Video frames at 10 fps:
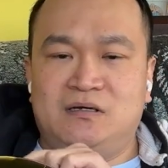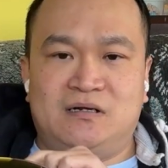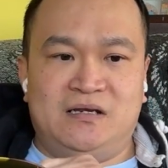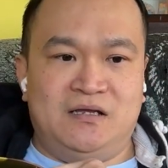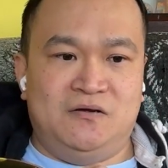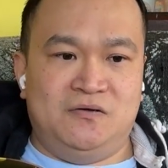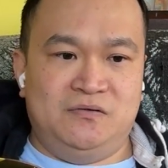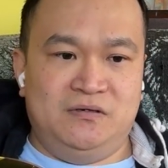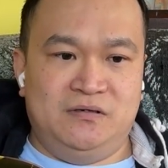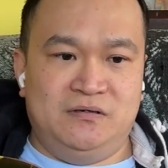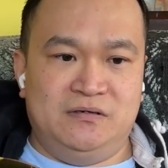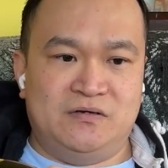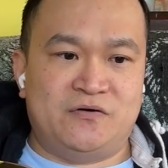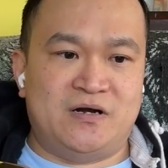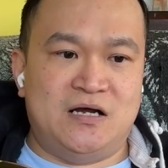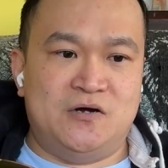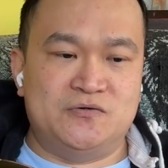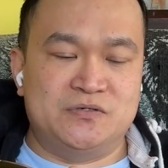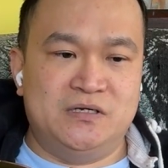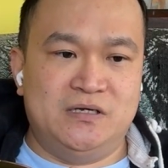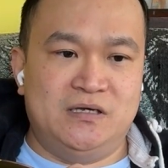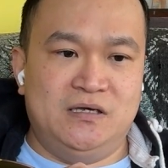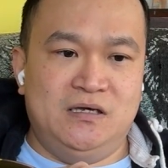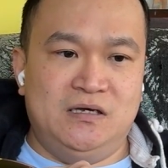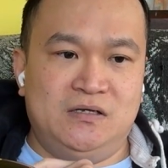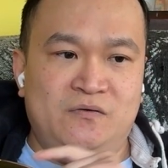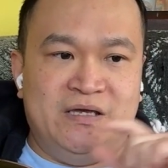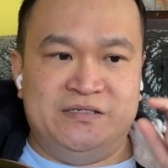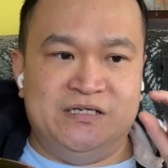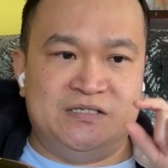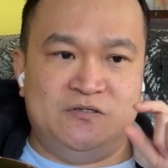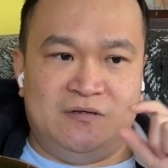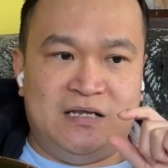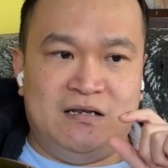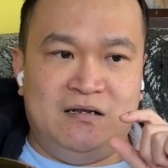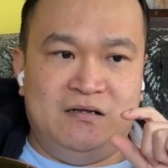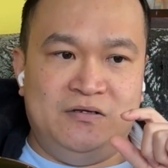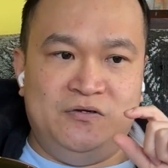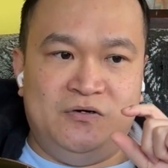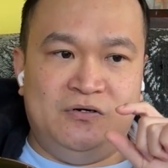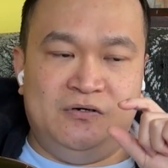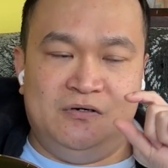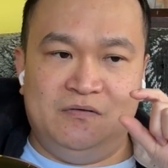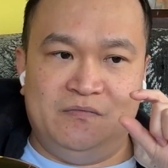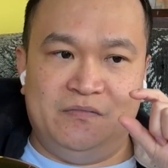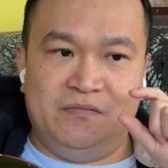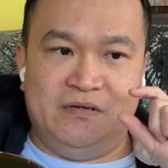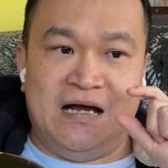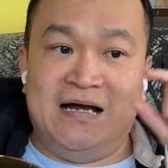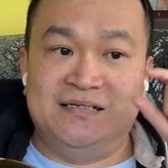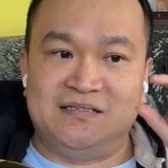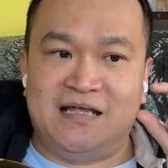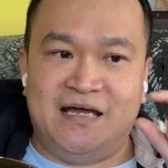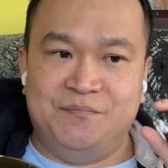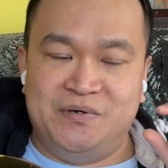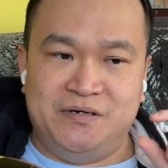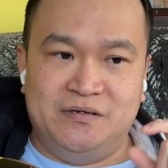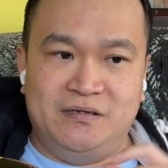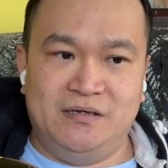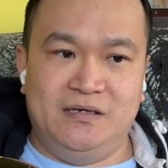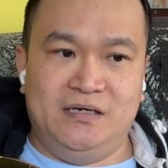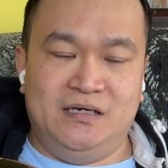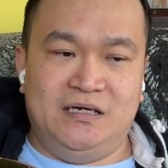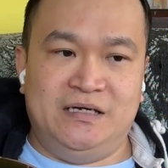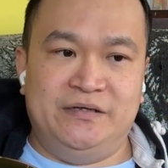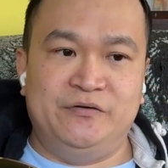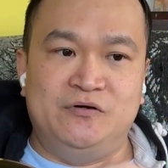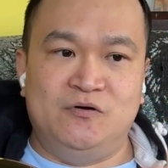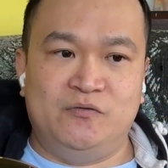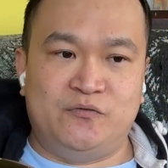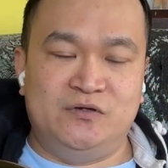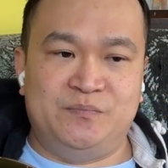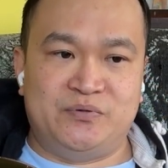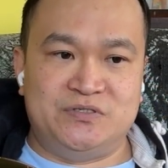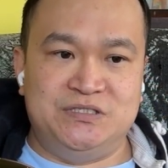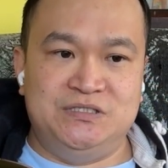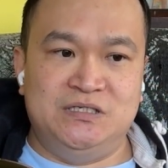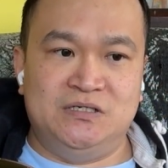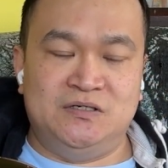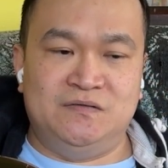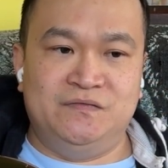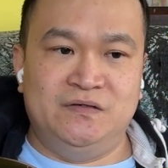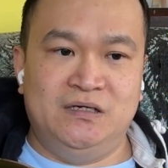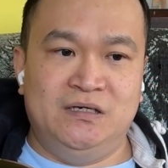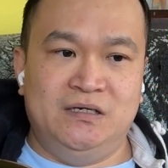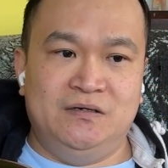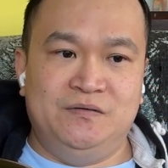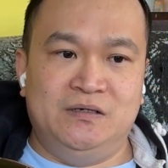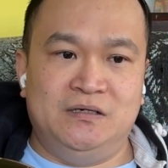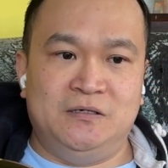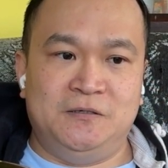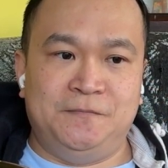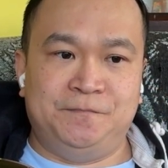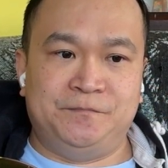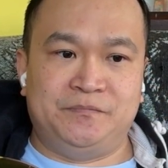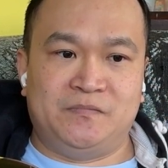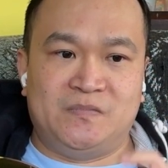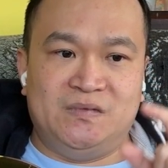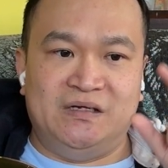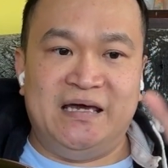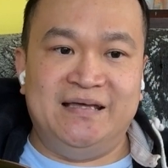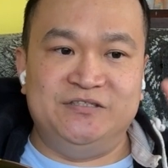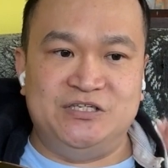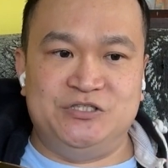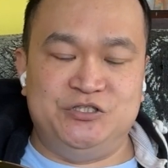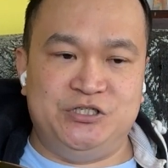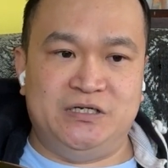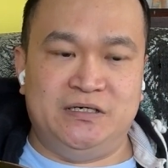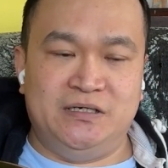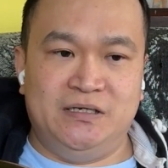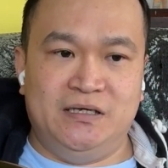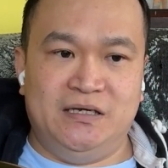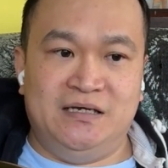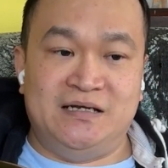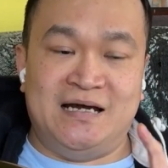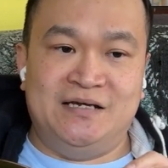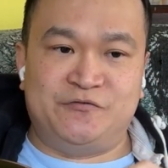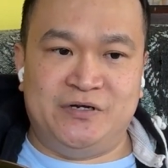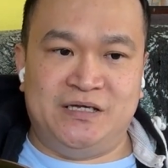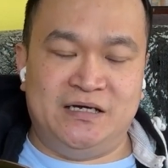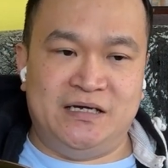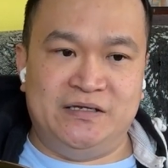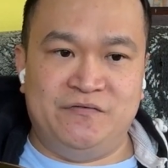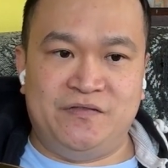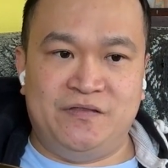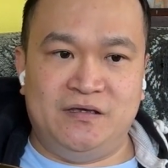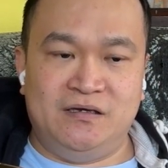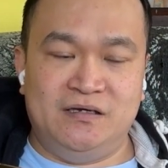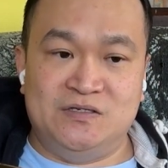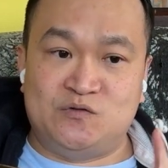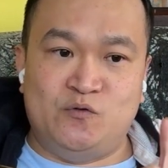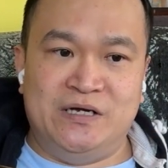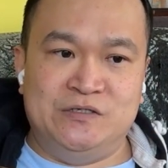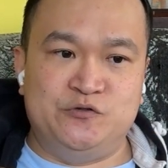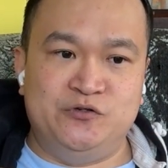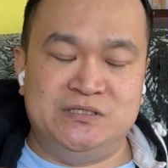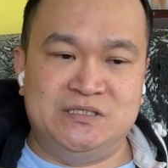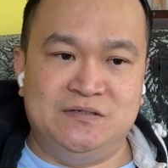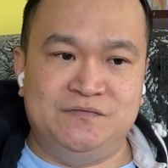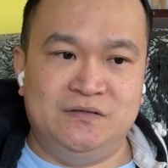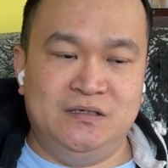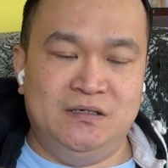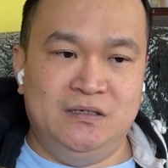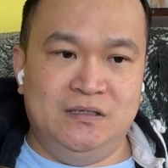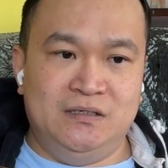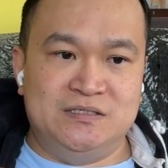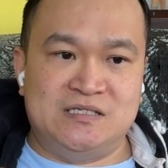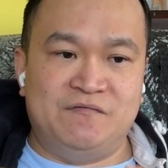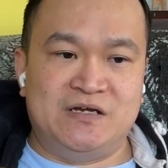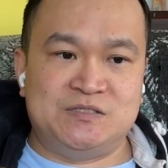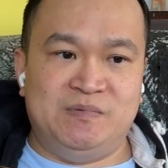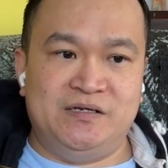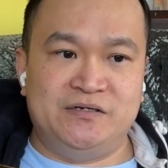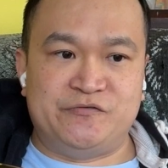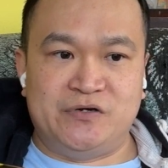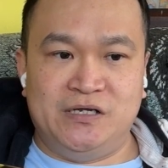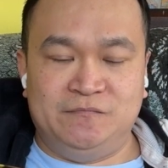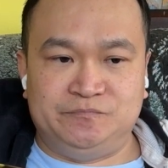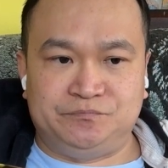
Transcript: click on the crown to adjust your eyes alignment, and then you go through the procedure of the hand gesture and the eye tracking and everything. It's quite intuitive, it's self-explanatory,